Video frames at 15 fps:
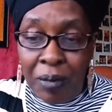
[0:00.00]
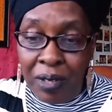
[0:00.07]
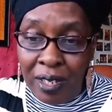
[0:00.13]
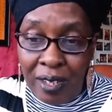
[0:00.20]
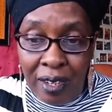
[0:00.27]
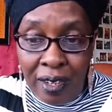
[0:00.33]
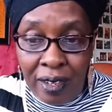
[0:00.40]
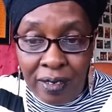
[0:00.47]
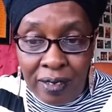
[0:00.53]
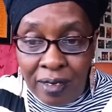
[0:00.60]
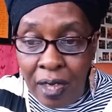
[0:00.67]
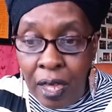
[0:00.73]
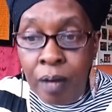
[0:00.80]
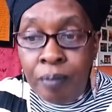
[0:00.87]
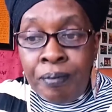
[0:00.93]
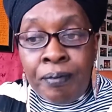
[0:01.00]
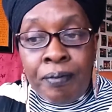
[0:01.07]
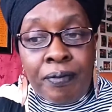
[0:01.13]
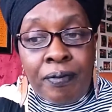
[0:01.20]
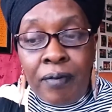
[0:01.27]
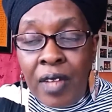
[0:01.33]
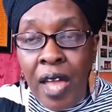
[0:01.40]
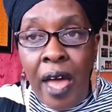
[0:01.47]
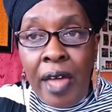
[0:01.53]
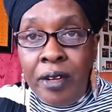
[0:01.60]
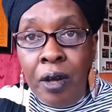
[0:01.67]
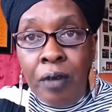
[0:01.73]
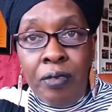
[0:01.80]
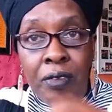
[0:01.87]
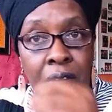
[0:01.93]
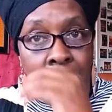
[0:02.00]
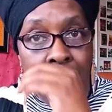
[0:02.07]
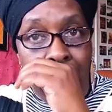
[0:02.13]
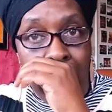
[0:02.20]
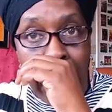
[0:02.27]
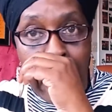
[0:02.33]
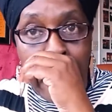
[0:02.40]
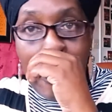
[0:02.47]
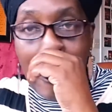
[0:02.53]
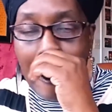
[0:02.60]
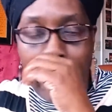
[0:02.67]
because I don't think I have.